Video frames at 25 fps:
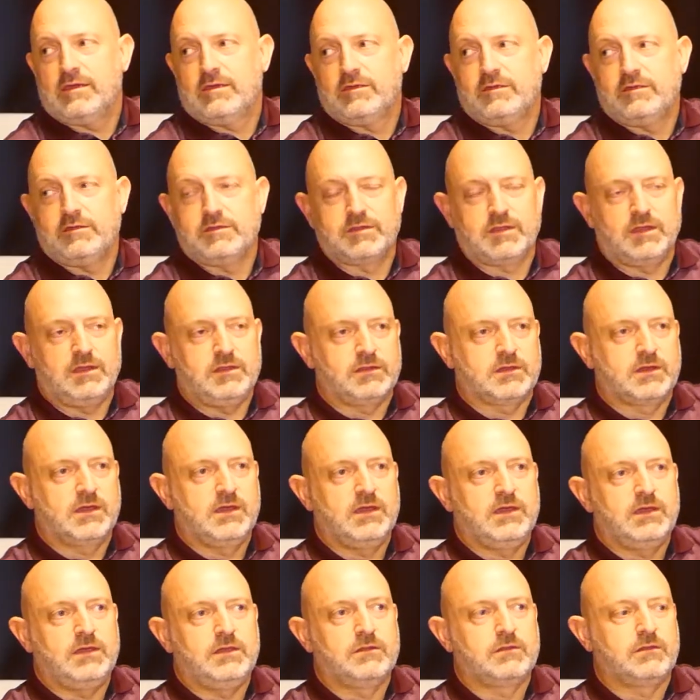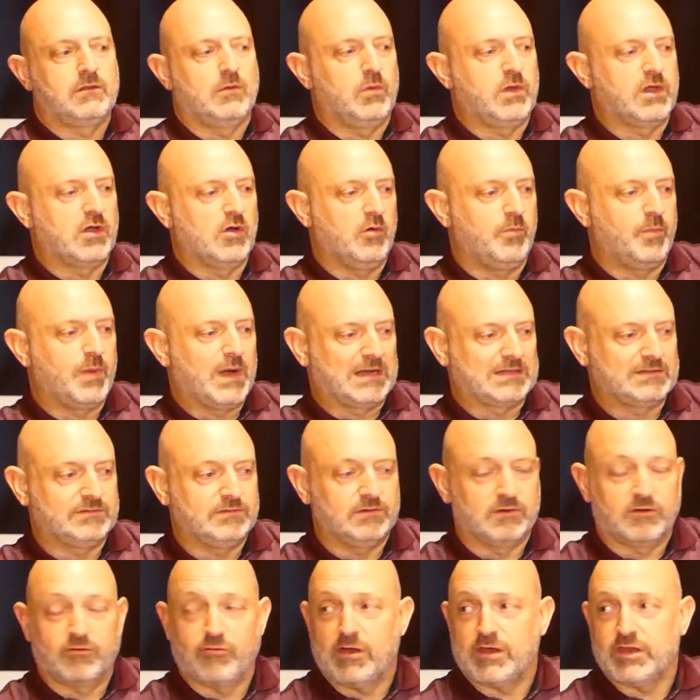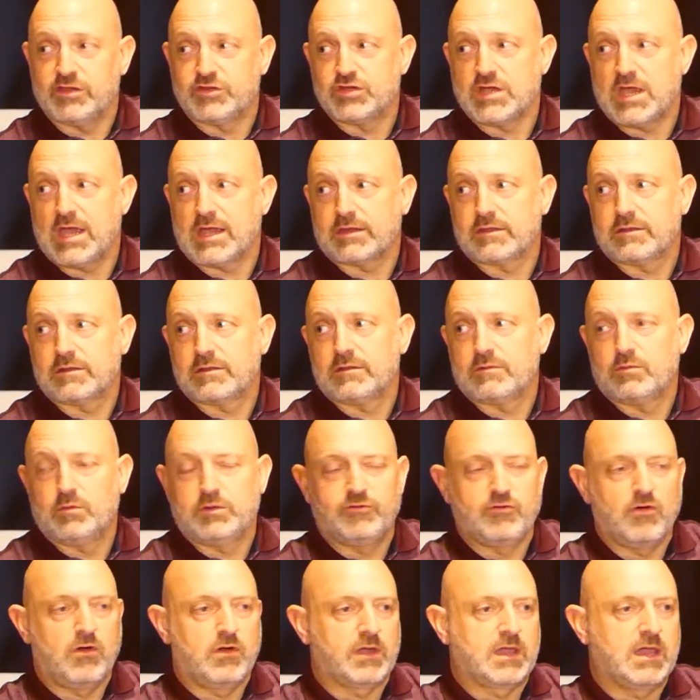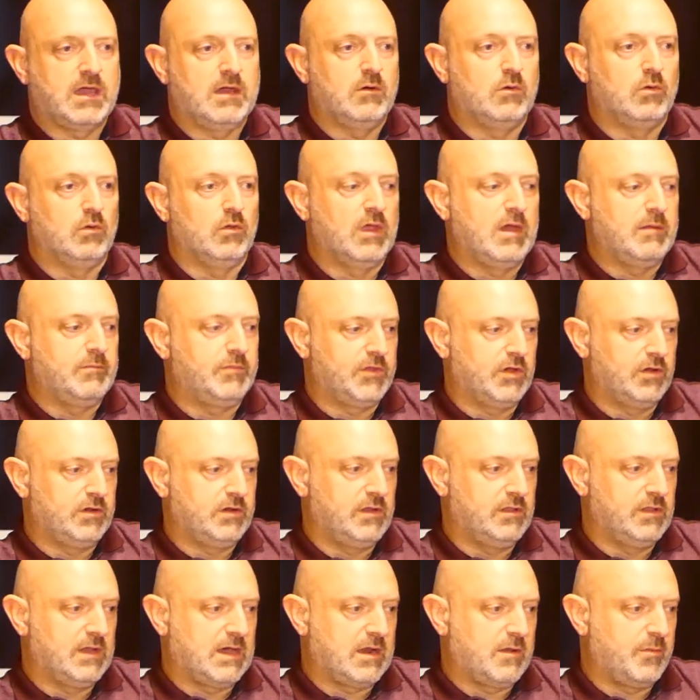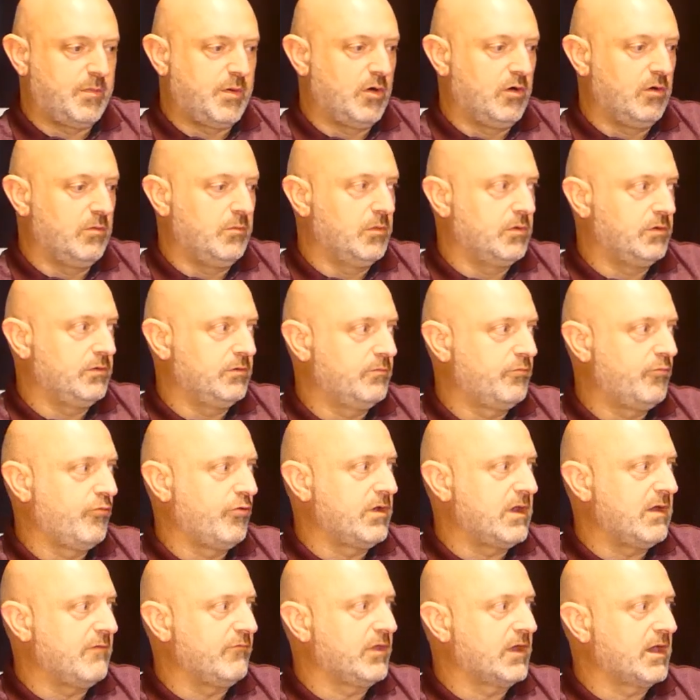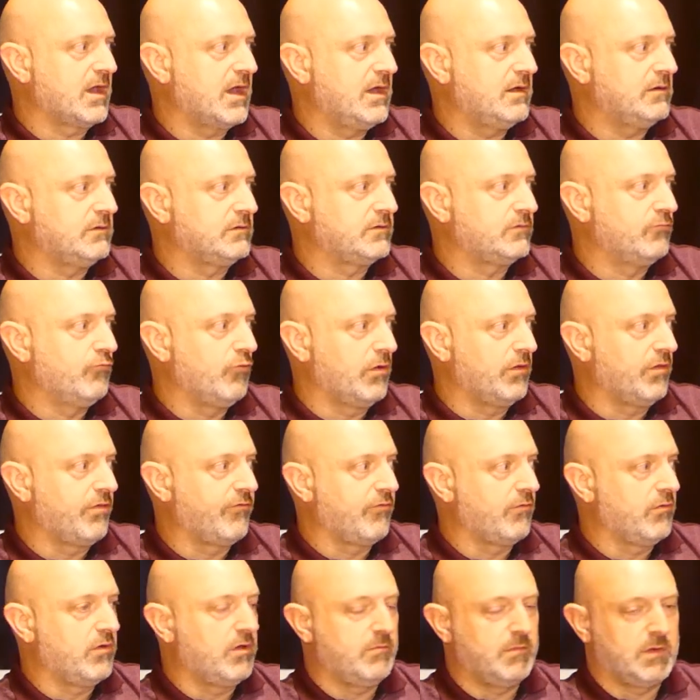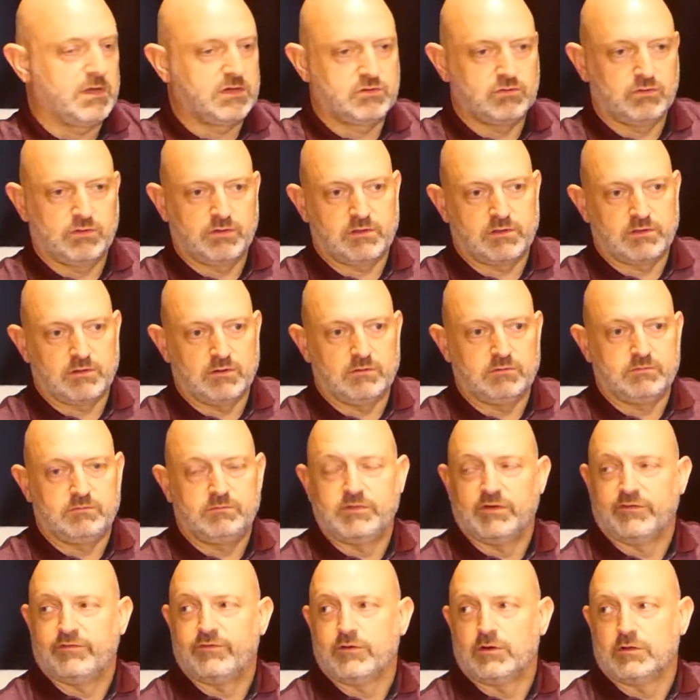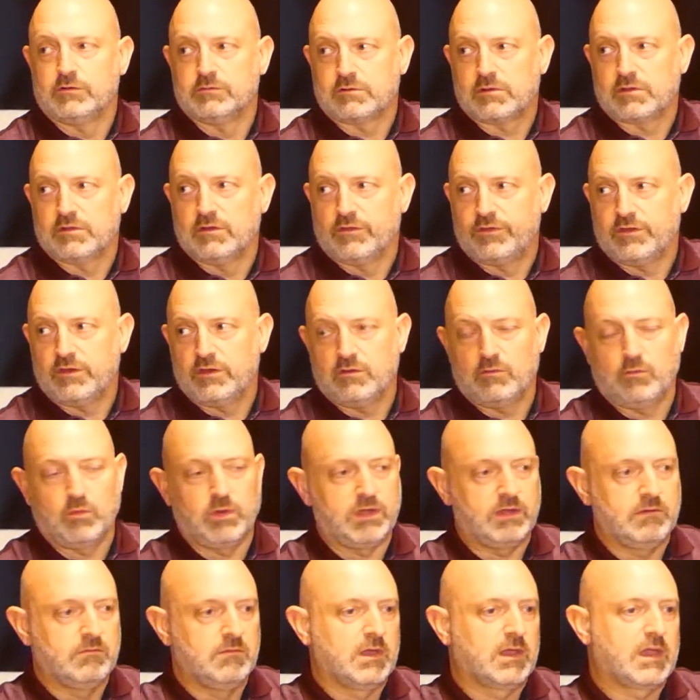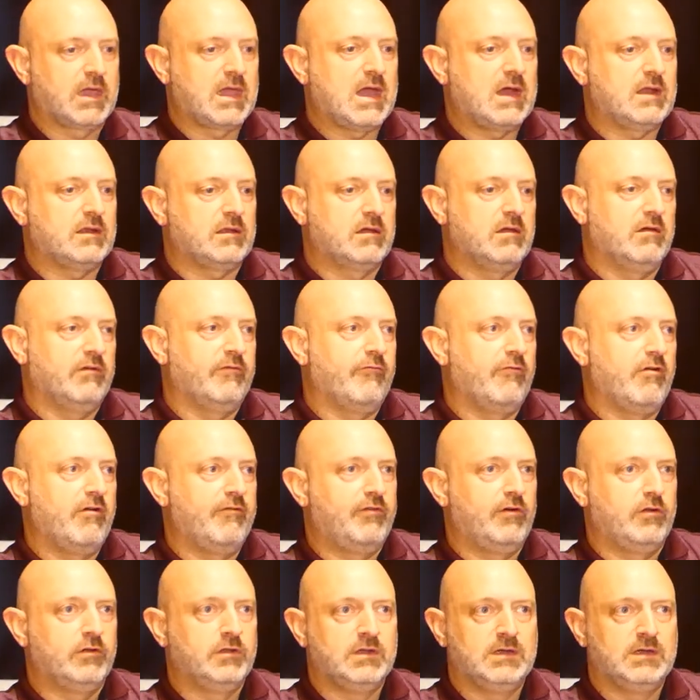is key. So we go back to credit checks. We try and get all them done in that appointment, print everything out, run through it, make sure there's no defaults, nothing that we can't cover off on.